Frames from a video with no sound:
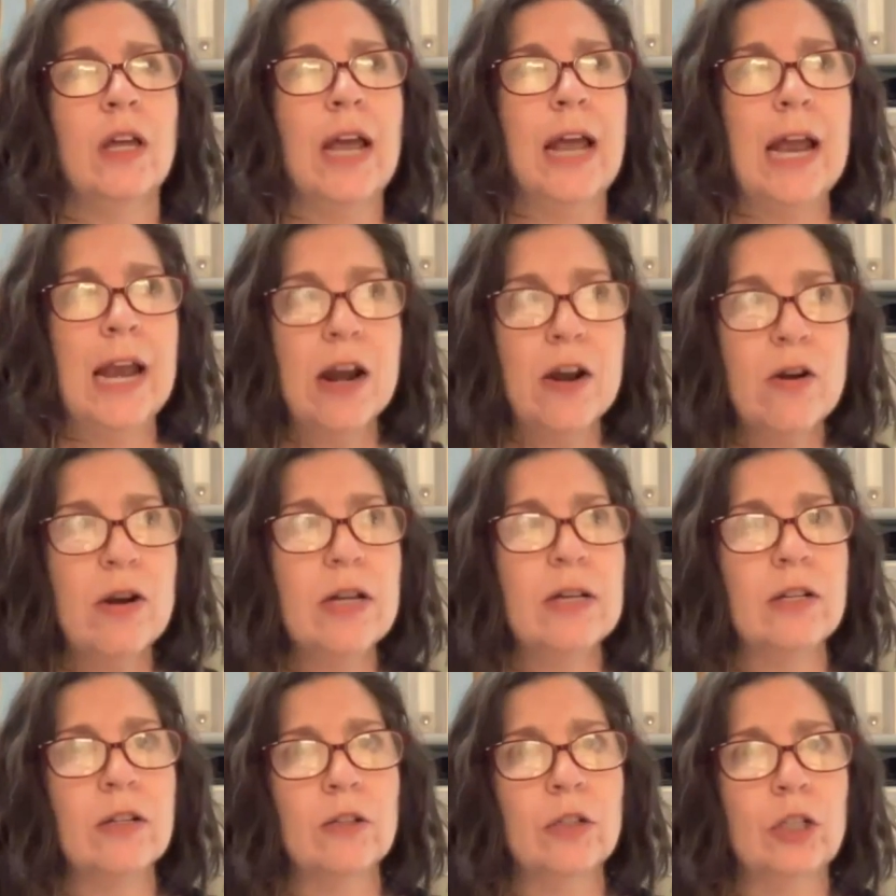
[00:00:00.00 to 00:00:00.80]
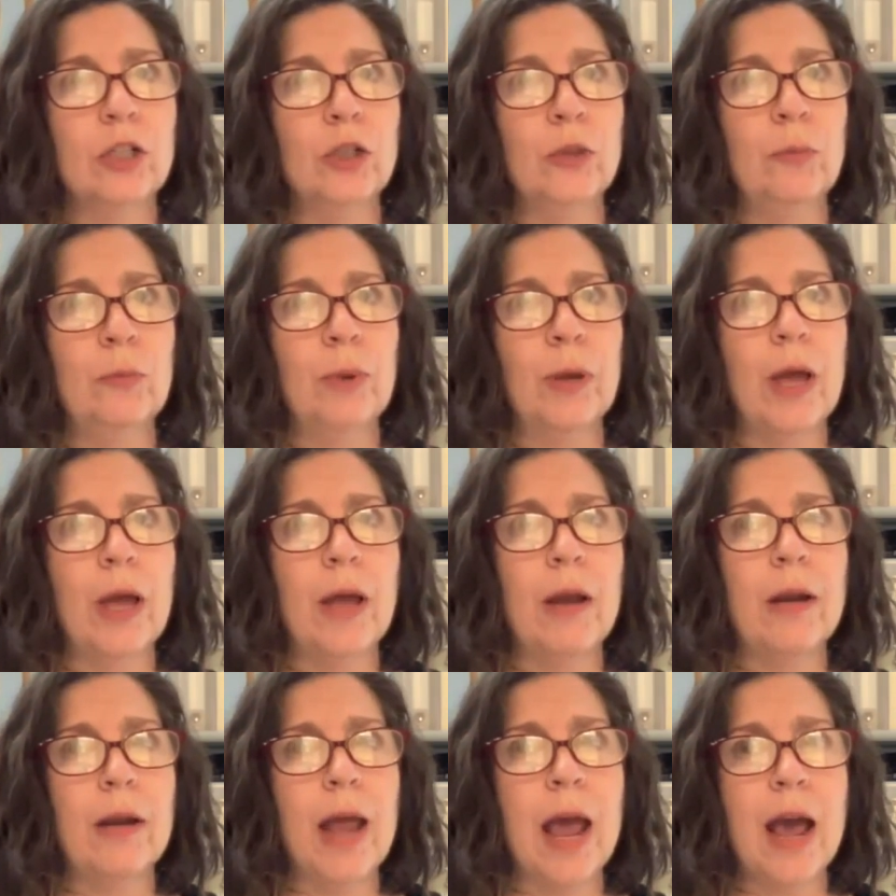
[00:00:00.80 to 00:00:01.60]
errand loop
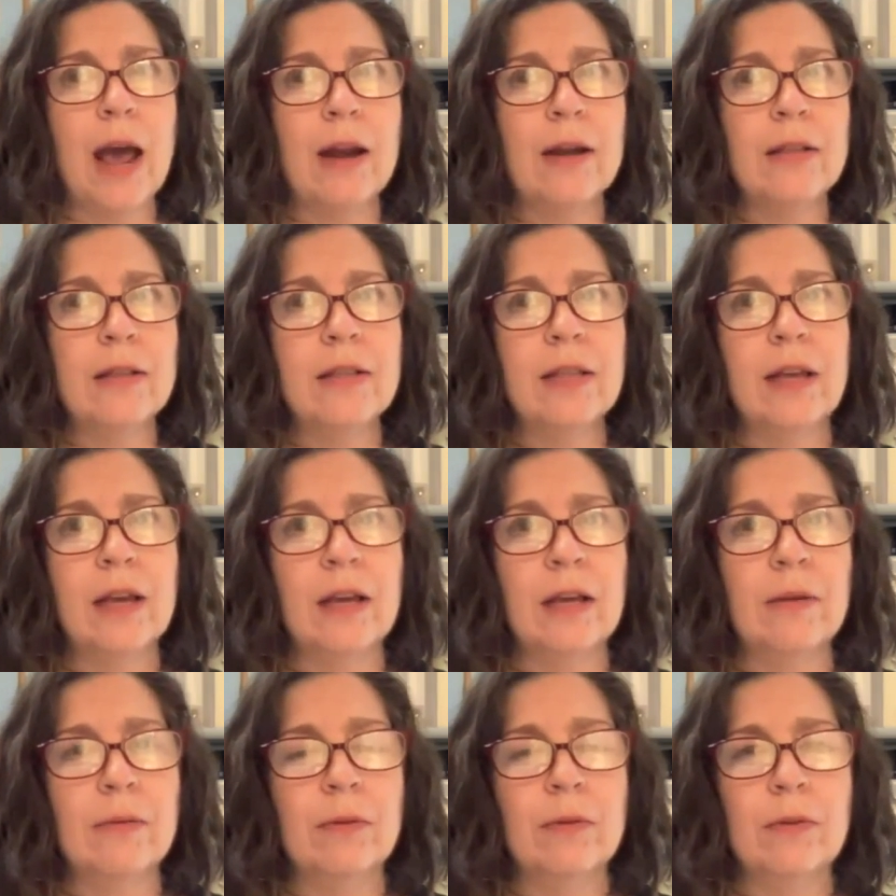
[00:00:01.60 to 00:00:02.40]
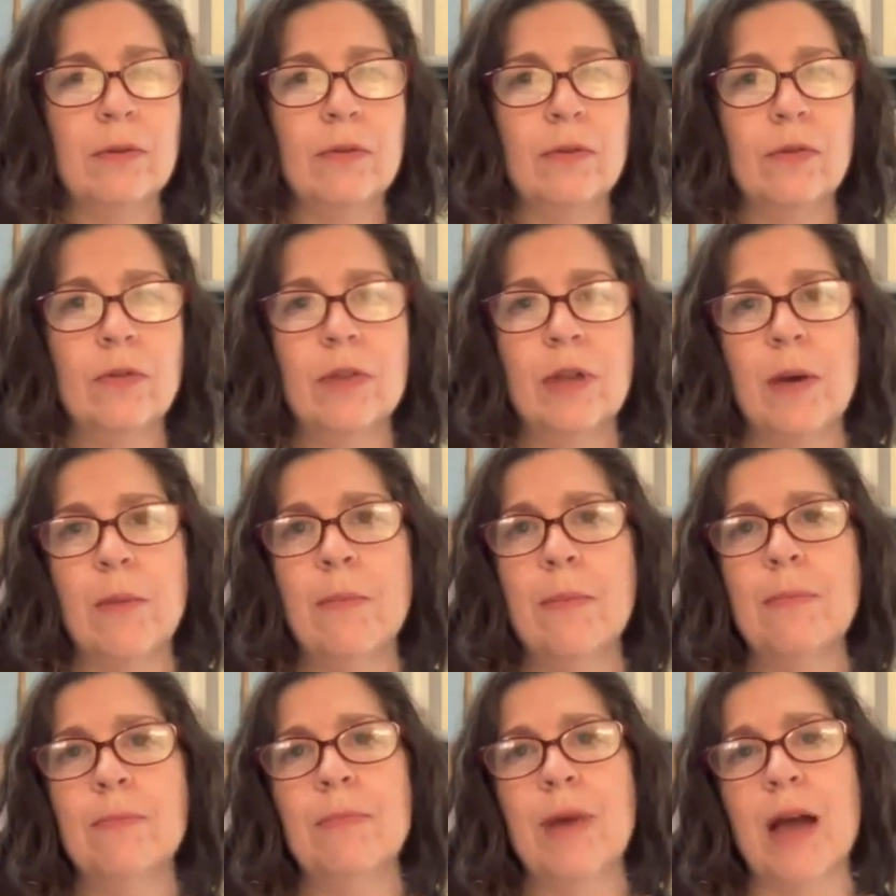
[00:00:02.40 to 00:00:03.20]
and added
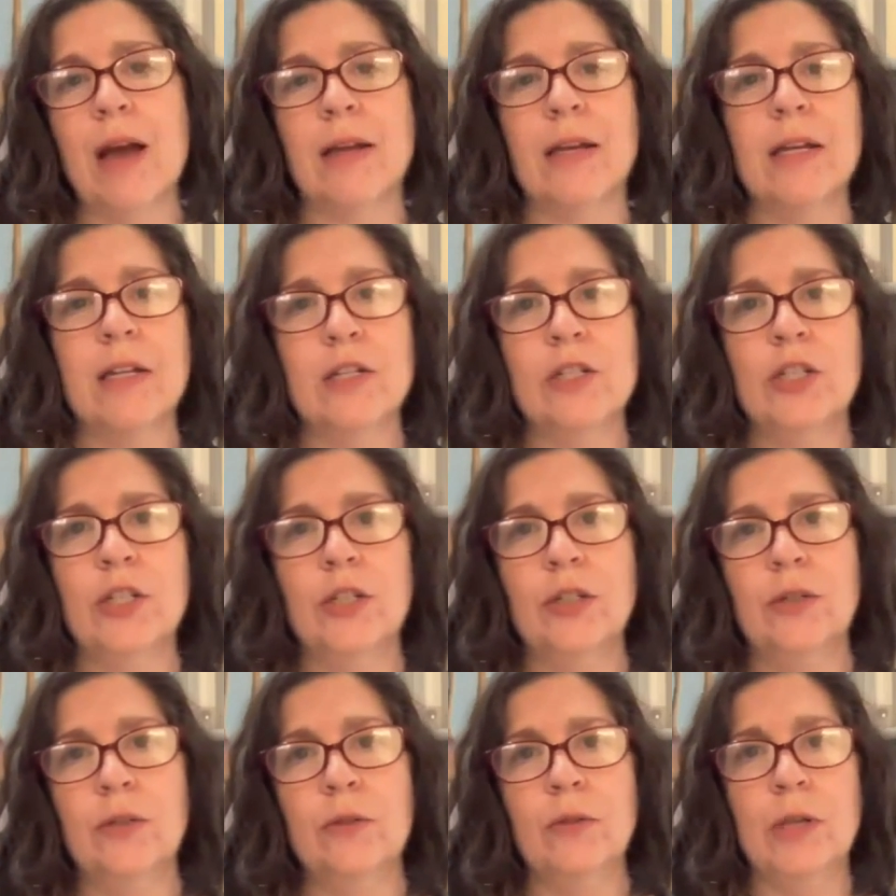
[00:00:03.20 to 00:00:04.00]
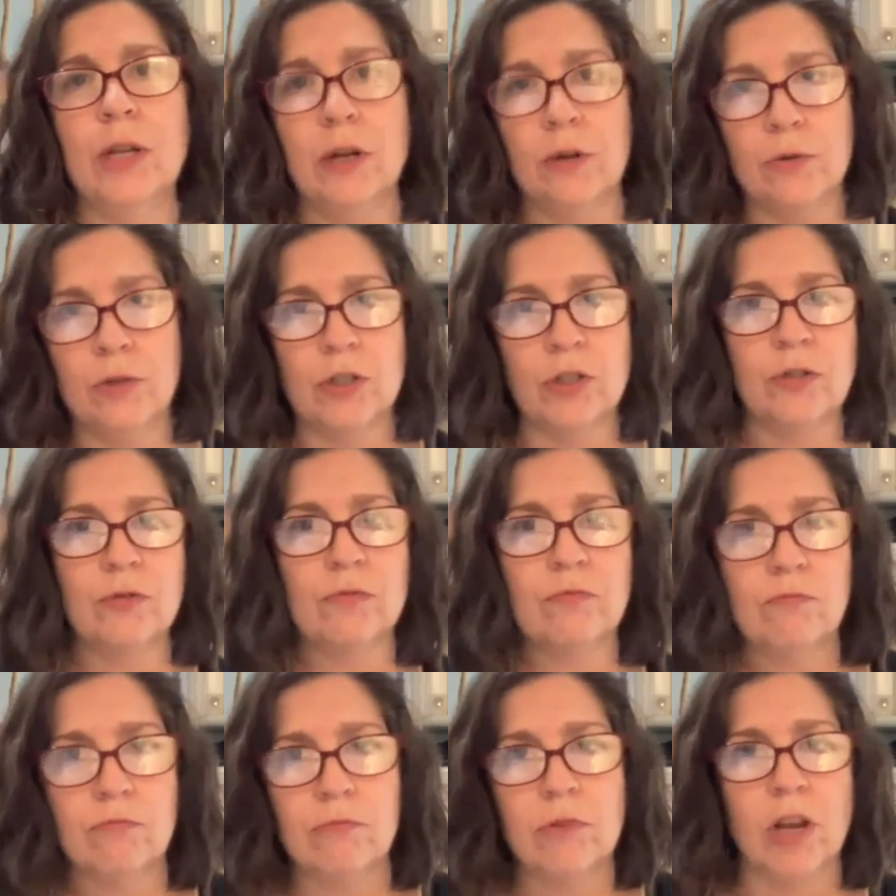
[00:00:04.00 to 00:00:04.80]
them back into, just
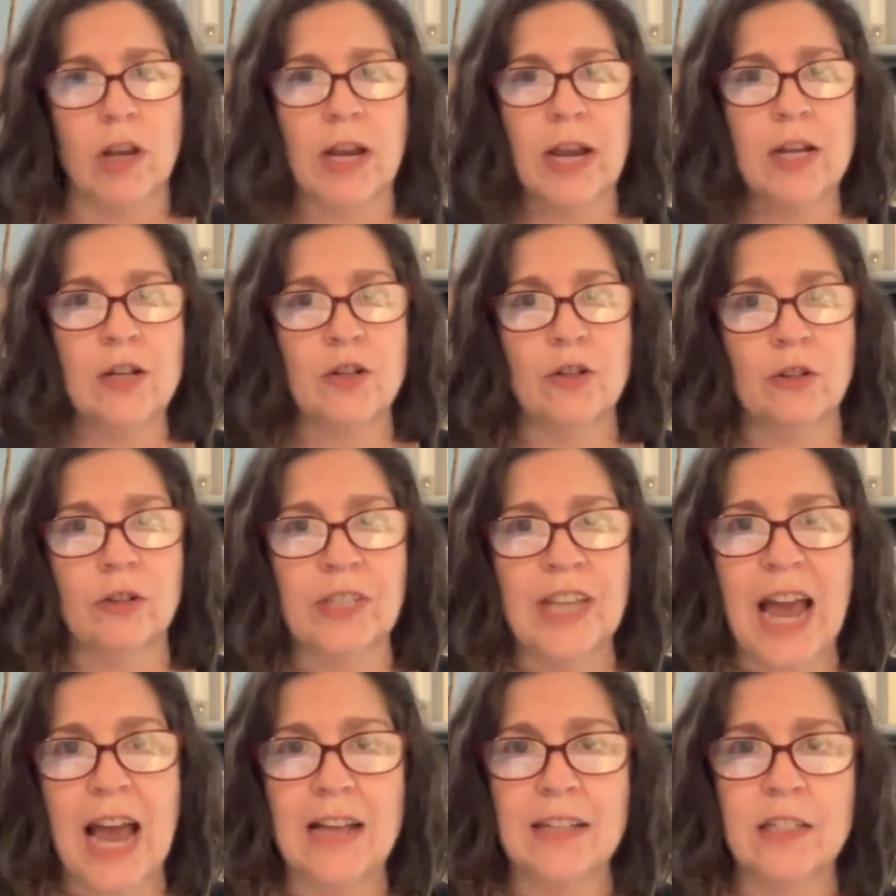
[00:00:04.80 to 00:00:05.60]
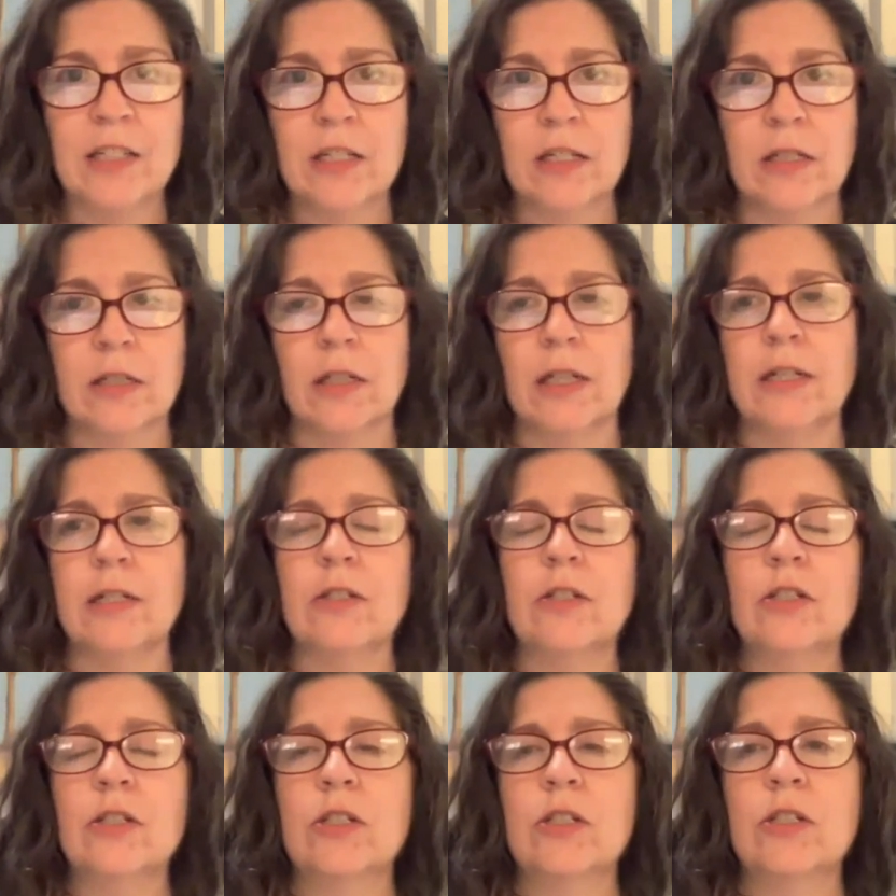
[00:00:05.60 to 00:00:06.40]
occasional tasks
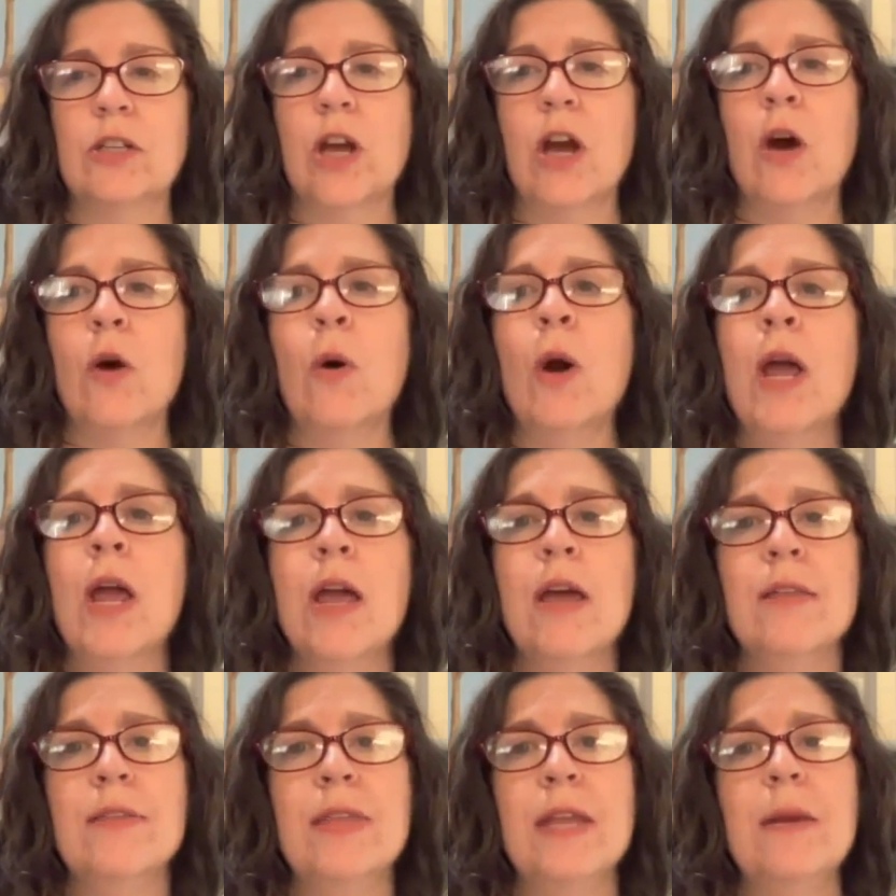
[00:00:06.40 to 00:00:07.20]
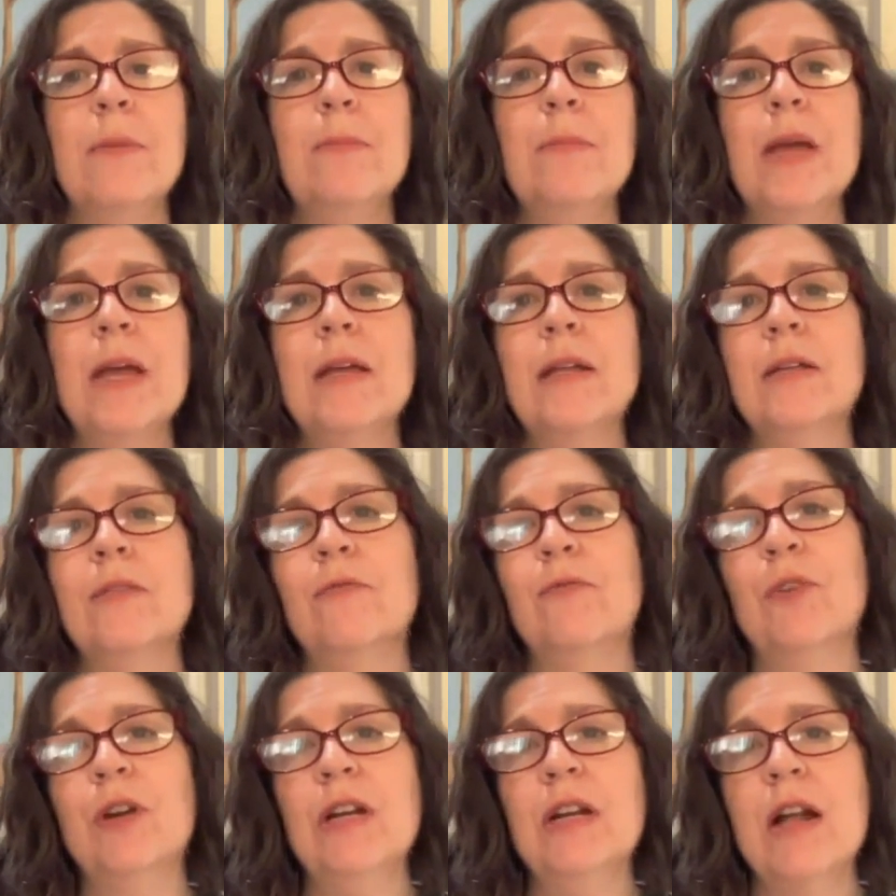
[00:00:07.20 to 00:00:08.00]
list so that it
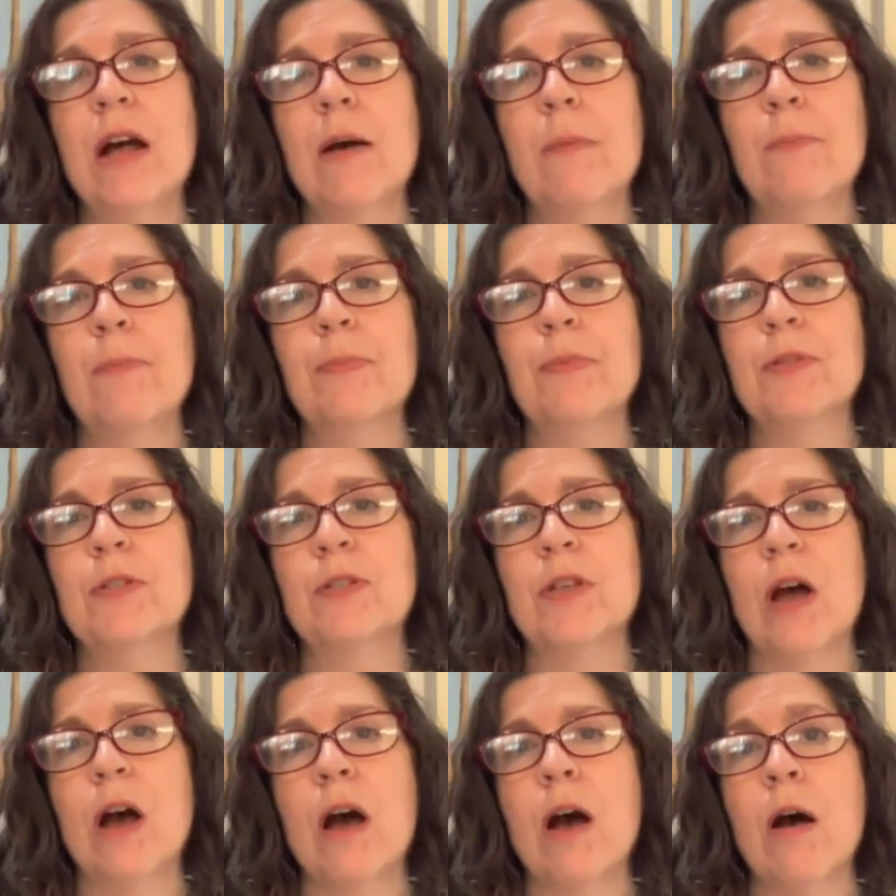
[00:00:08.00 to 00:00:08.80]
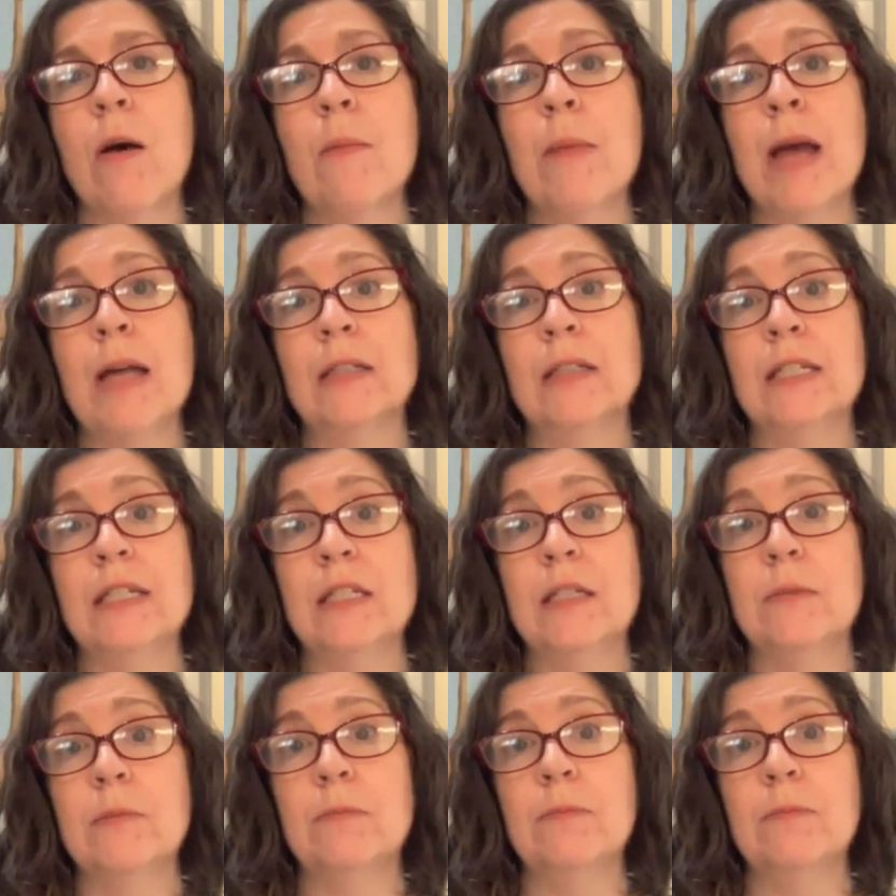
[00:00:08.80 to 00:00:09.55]
freed up some at least